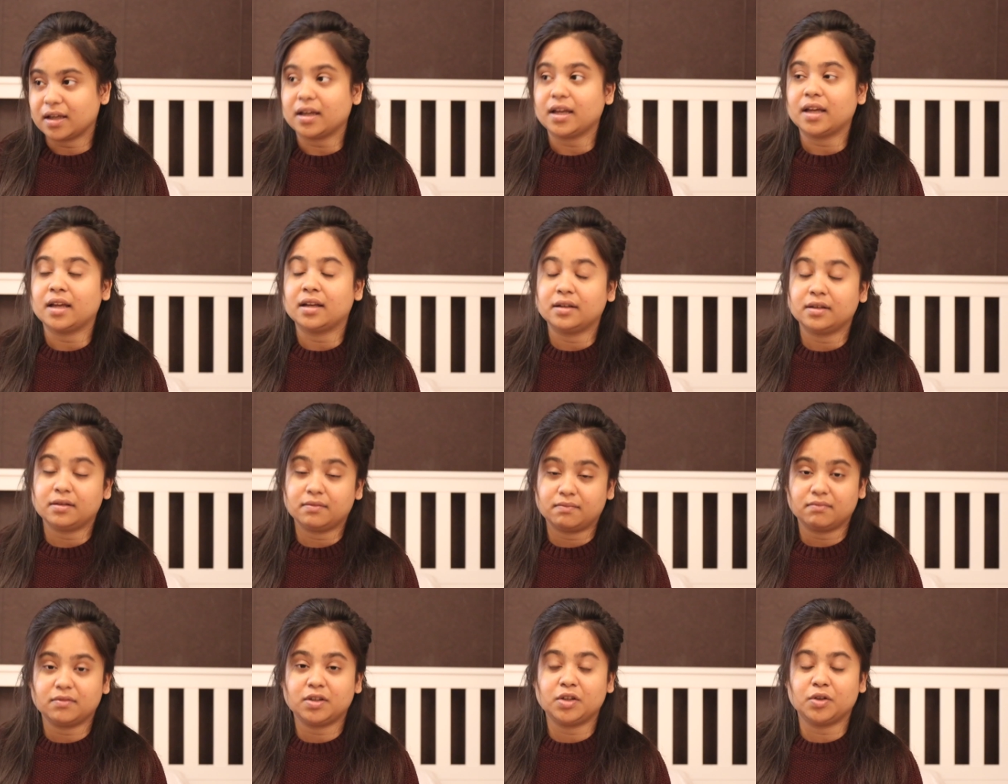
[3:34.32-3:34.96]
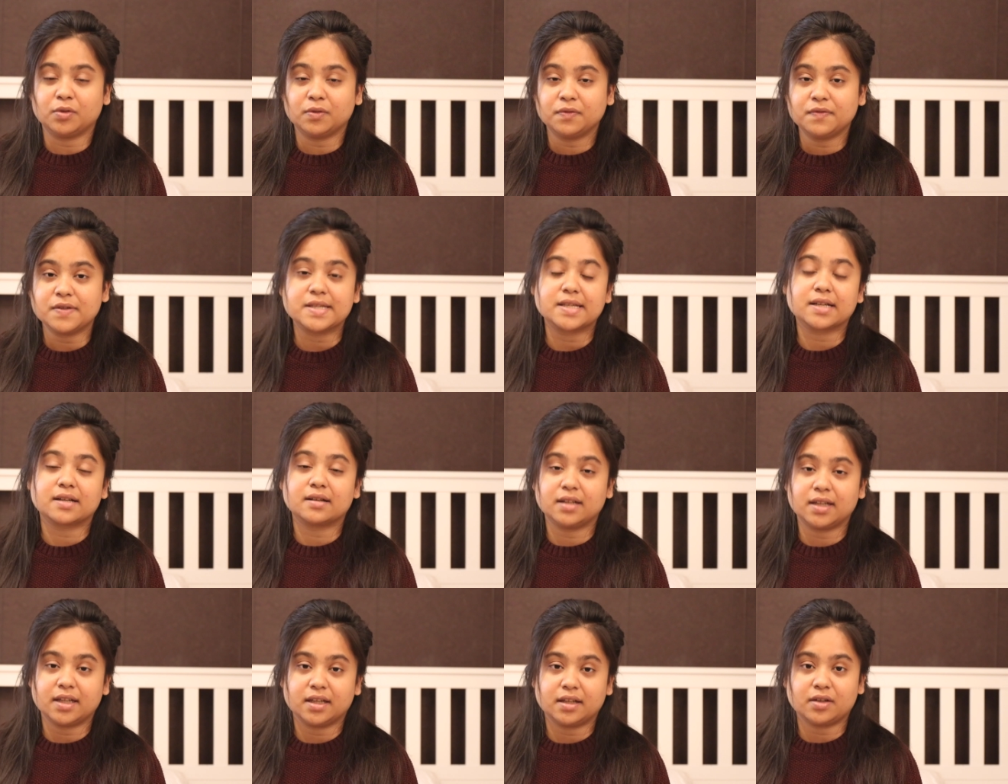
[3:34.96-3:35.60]
in you know
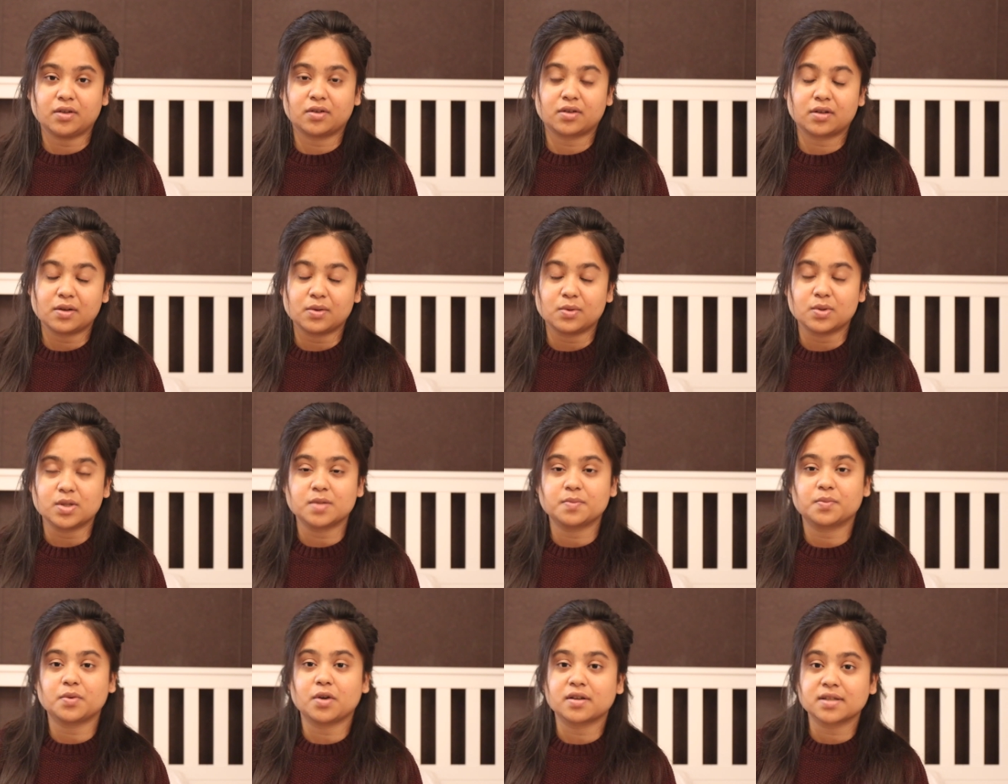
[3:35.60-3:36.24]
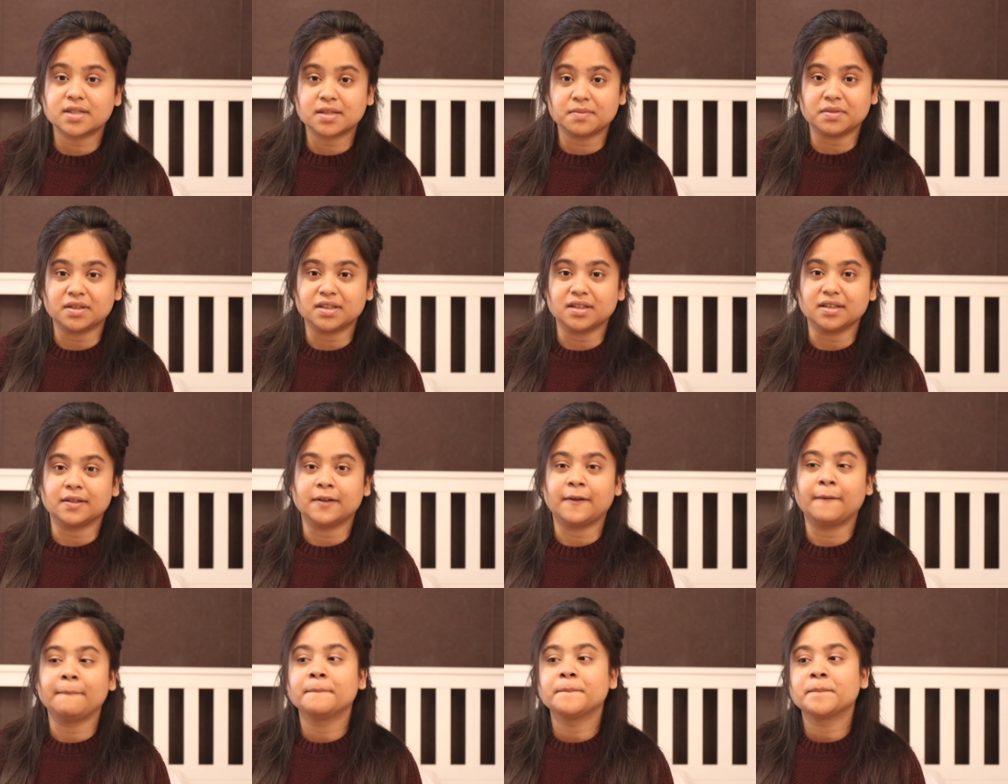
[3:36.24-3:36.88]
physically in your close
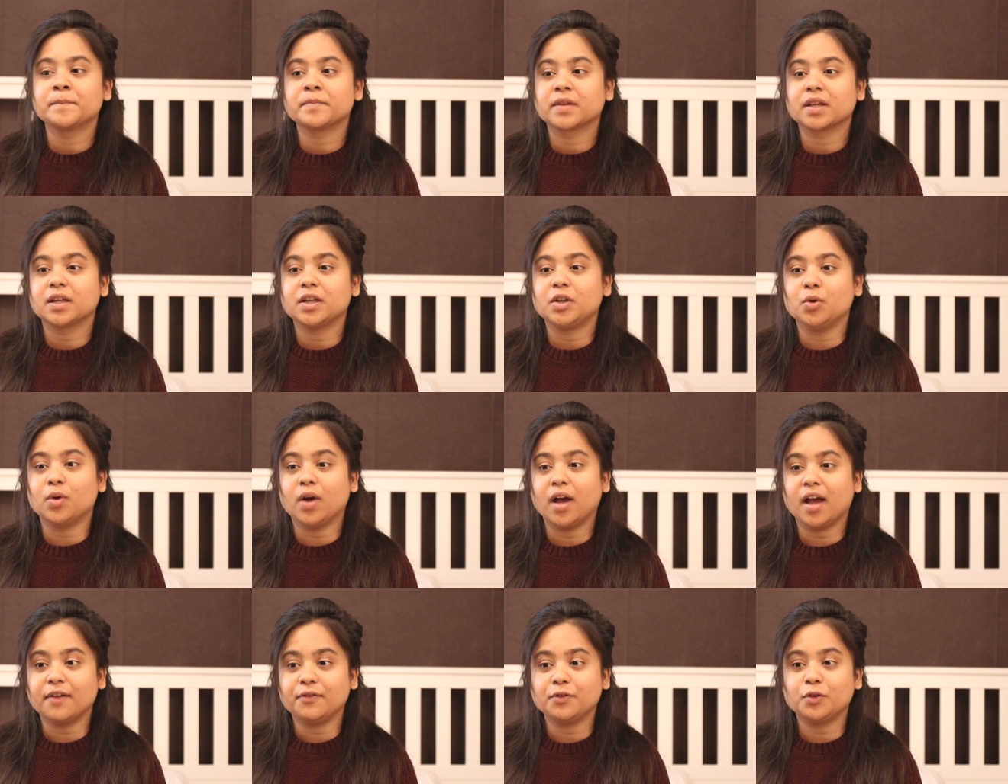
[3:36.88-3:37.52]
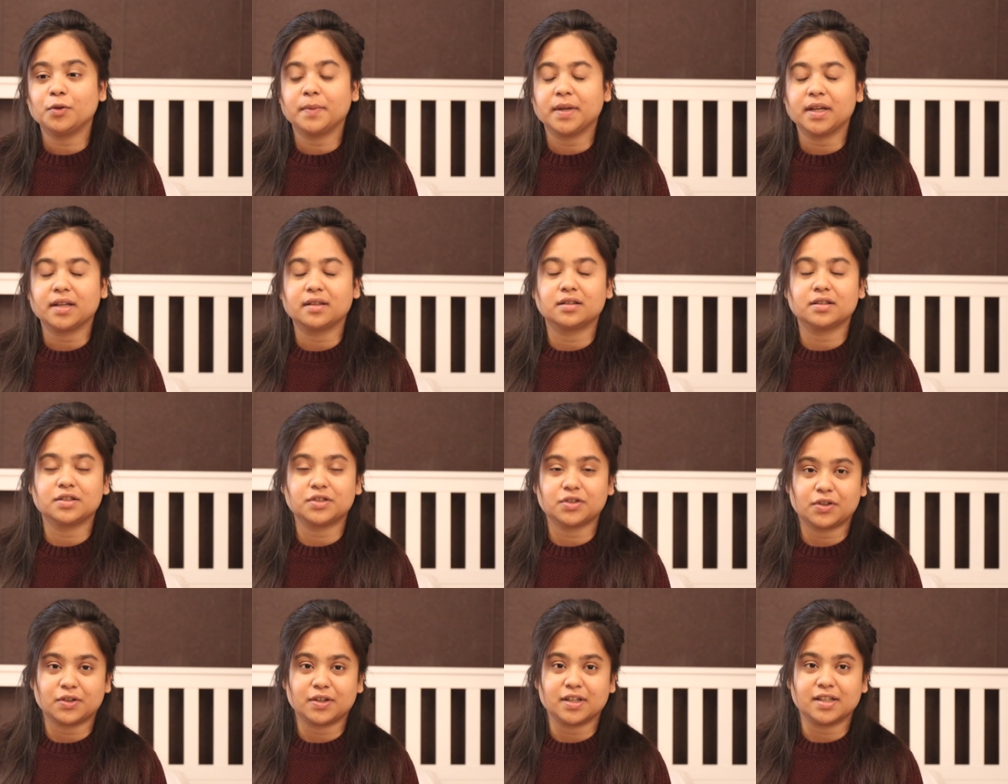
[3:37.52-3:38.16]
proximity you have to make
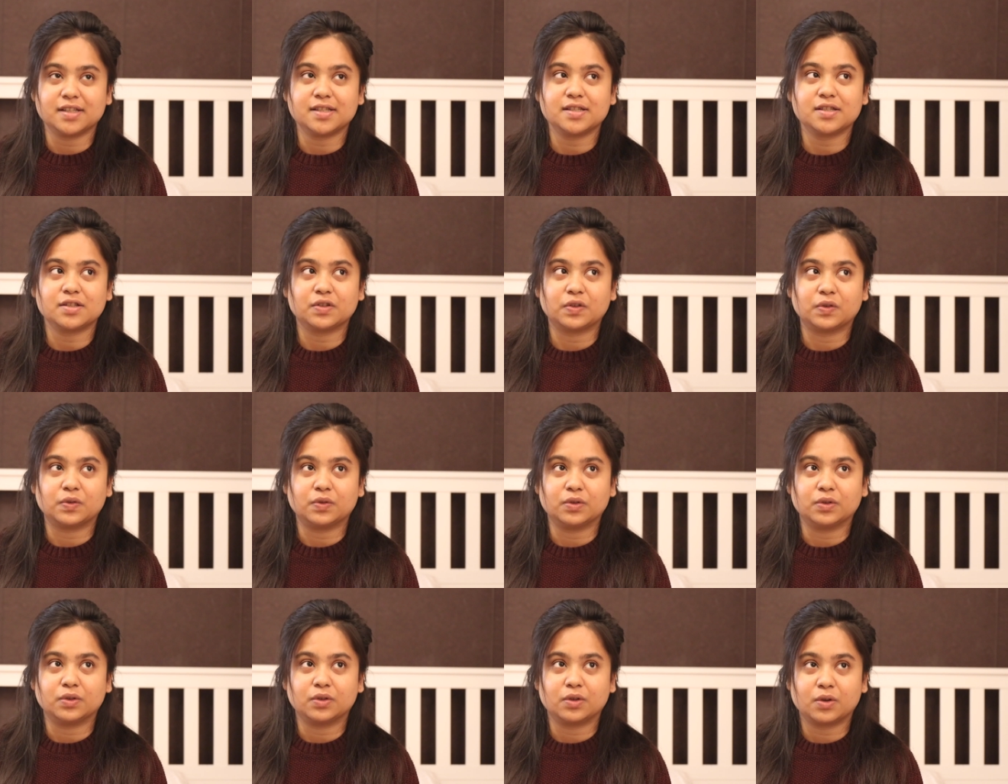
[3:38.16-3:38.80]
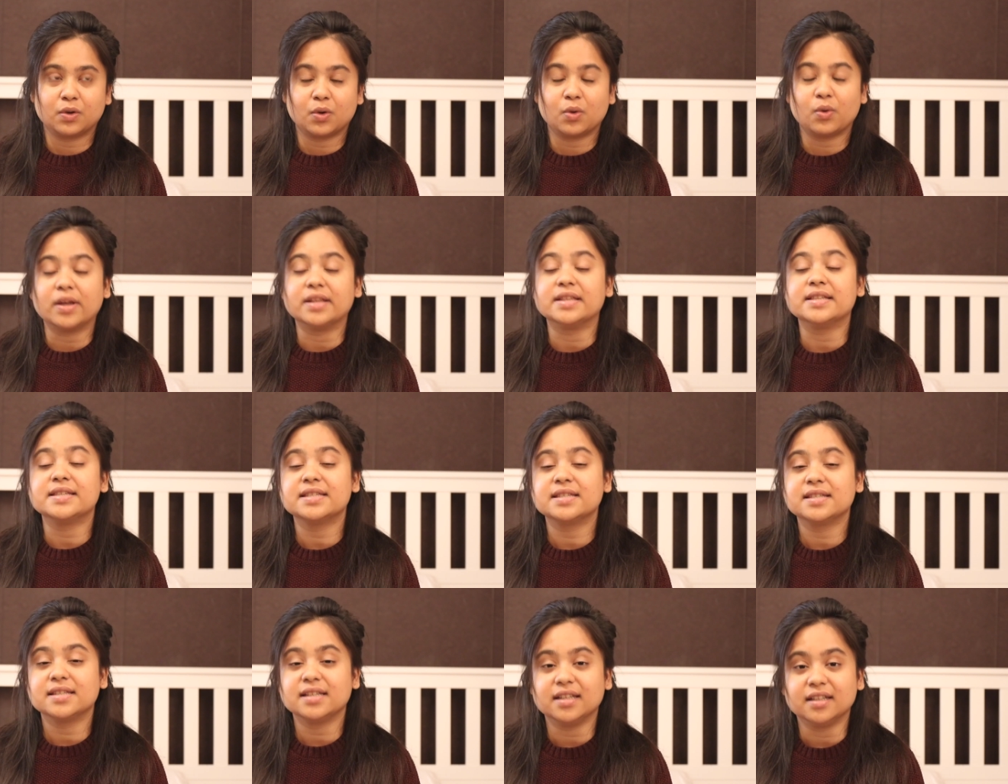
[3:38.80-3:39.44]
the choice to go
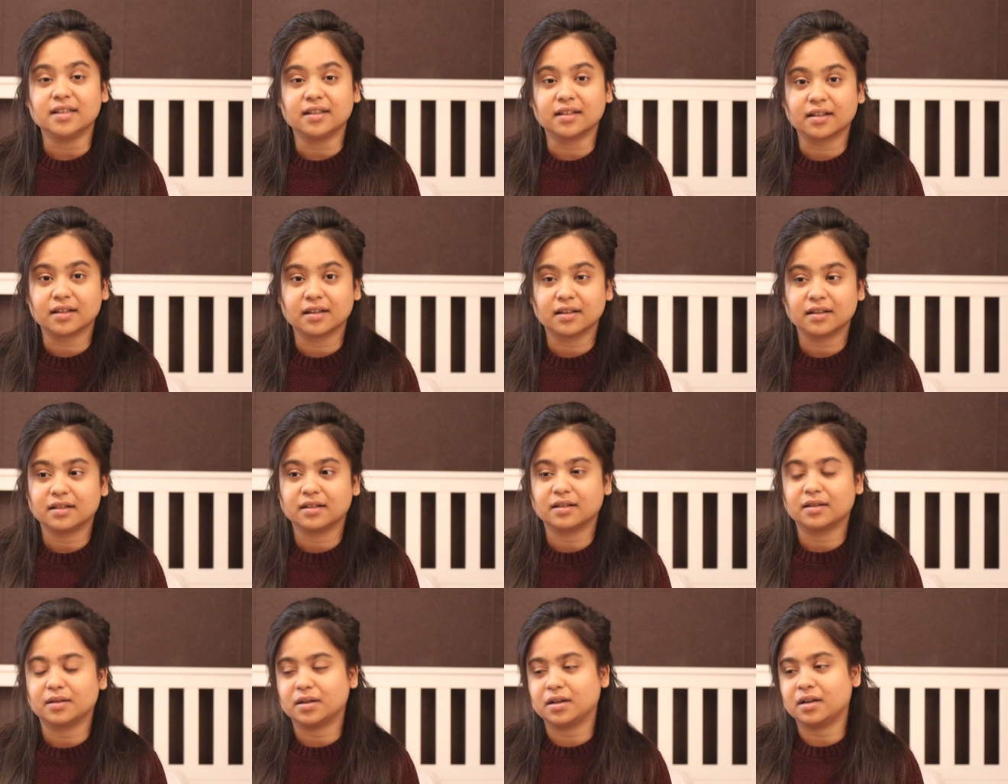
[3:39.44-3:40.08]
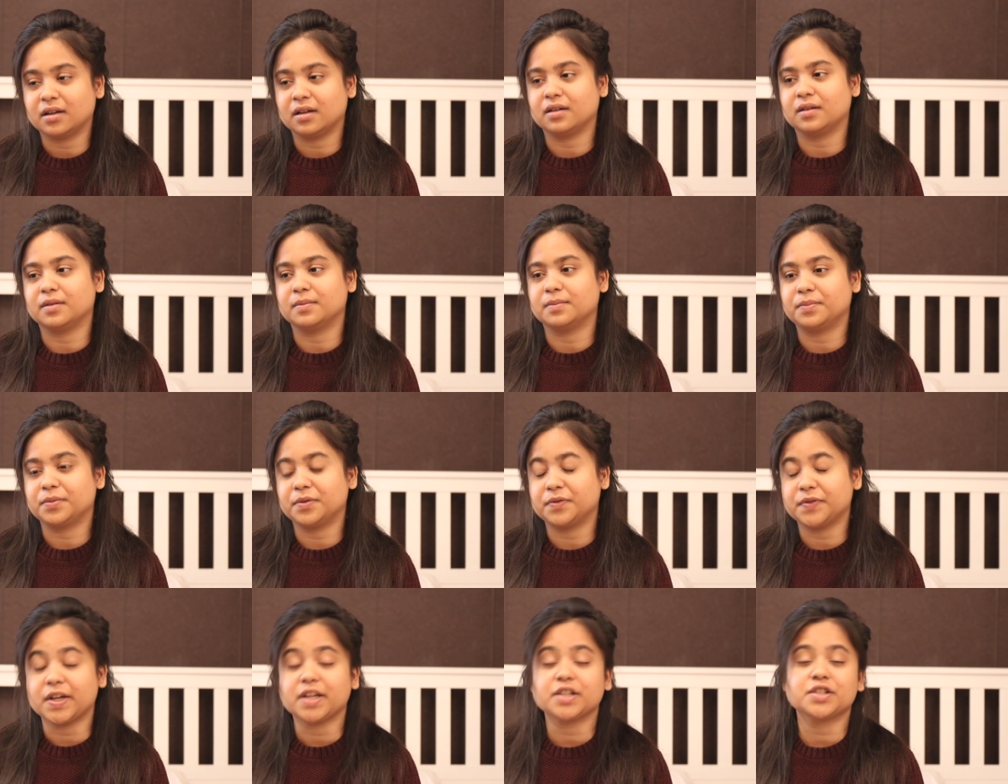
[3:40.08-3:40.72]
and seek
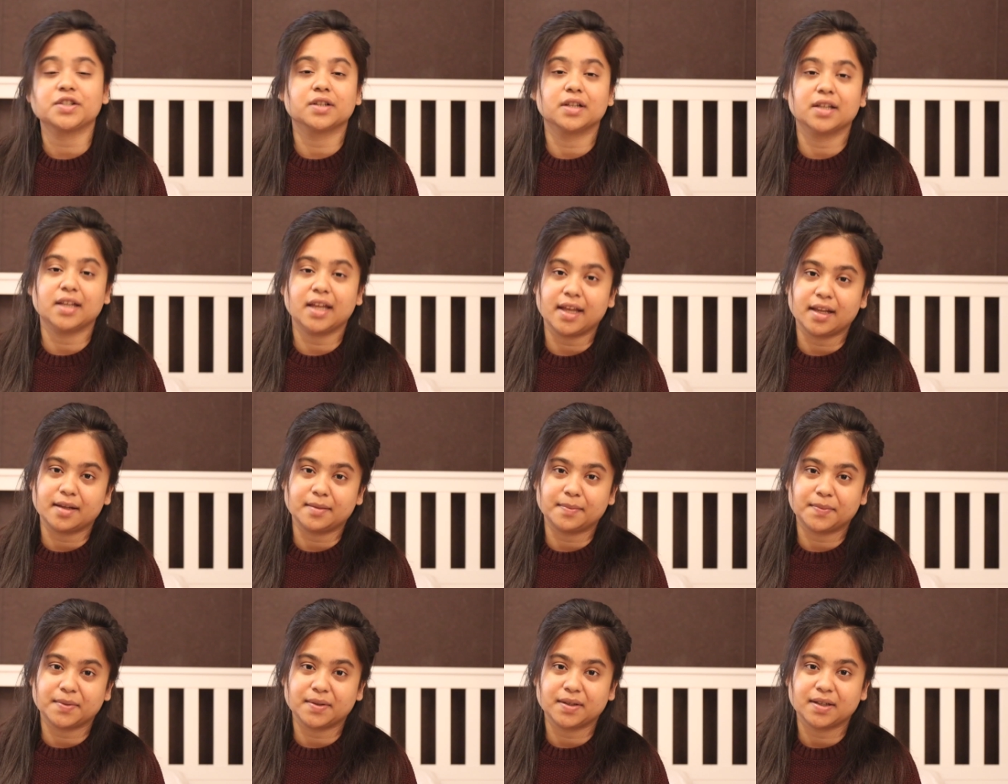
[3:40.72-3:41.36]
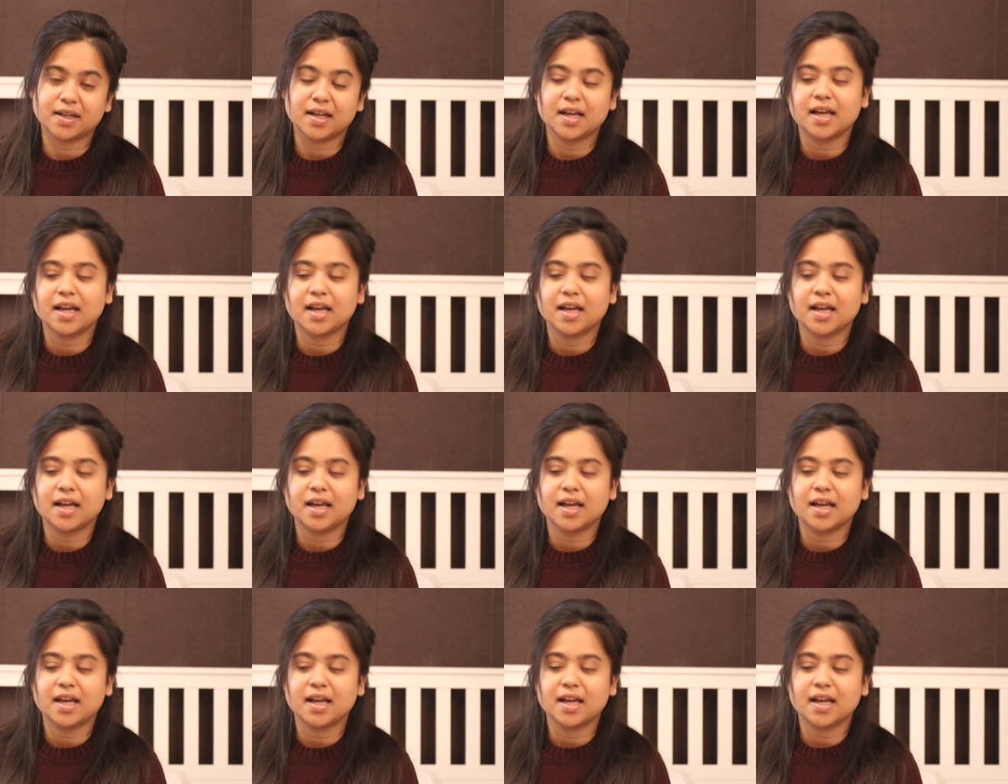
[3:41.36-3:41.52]
um, professional help